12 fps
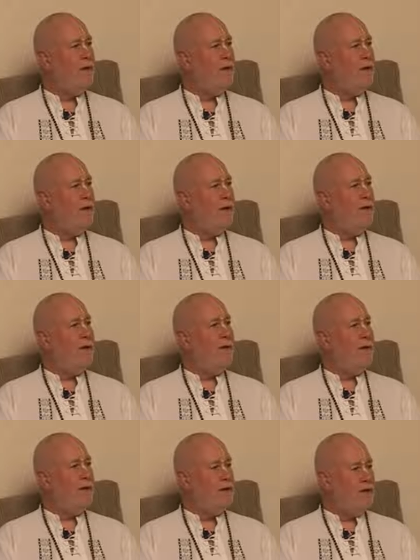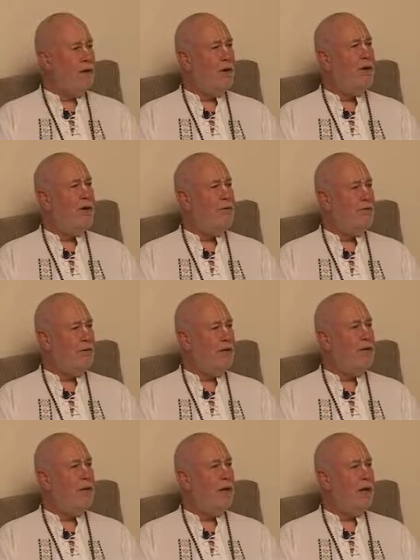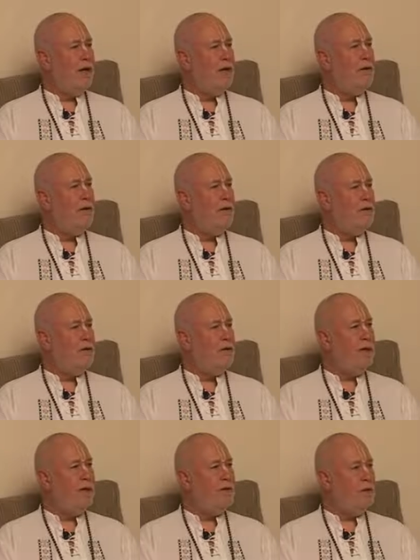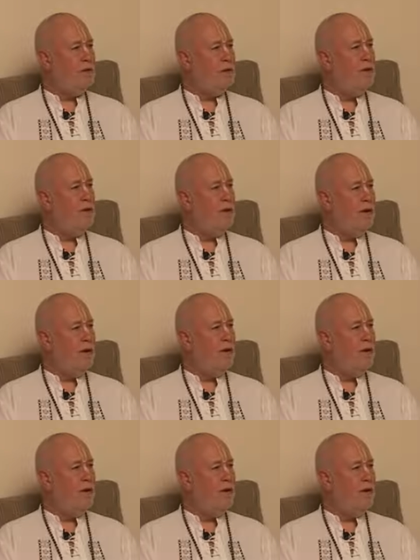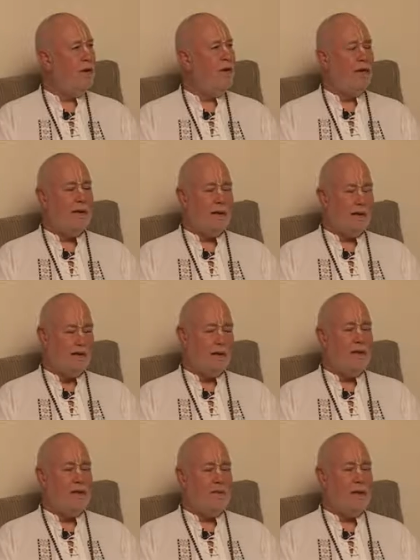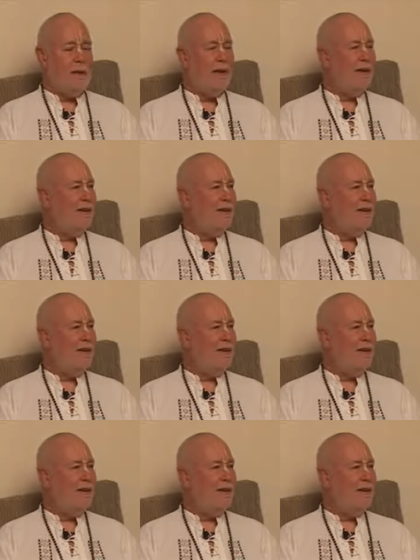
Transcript: Mm-hmm. Are you starting to feel like you understand what's going on? Yeah. Good, take the mic.